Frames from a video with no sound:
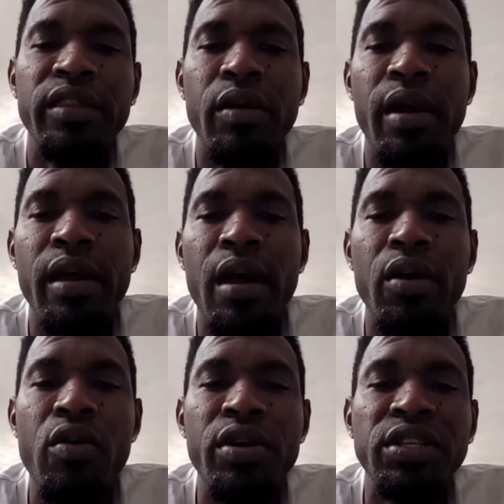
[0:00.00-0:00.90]

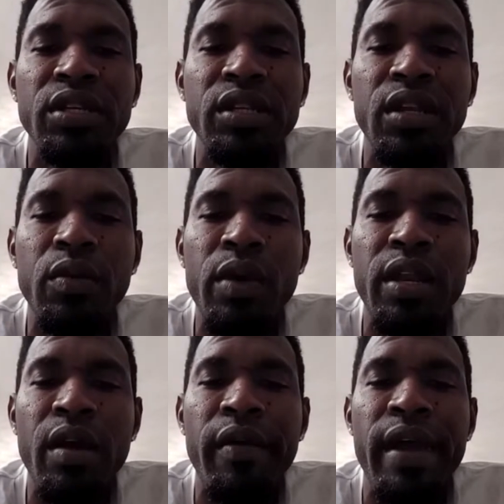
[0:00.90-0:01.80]
Cataracta and Coach under the
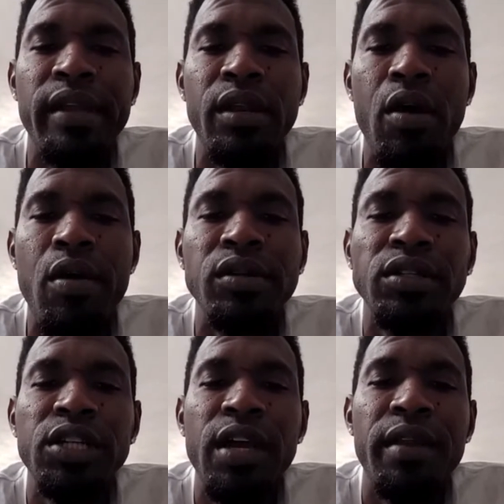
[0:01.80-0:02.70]
weather right
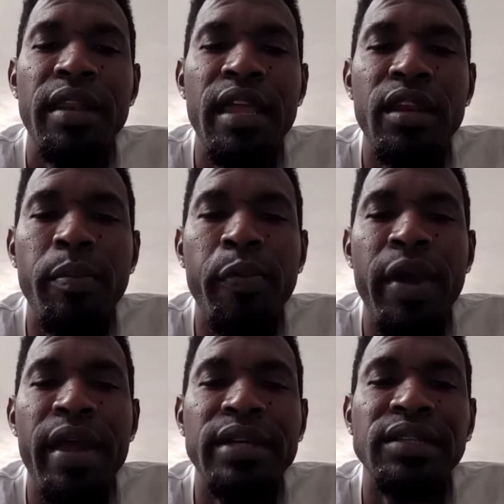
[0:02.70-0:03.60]
now. Need the
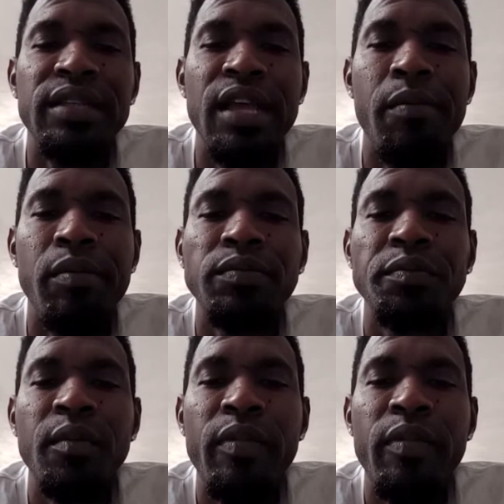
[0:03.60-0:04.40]
prayers, them.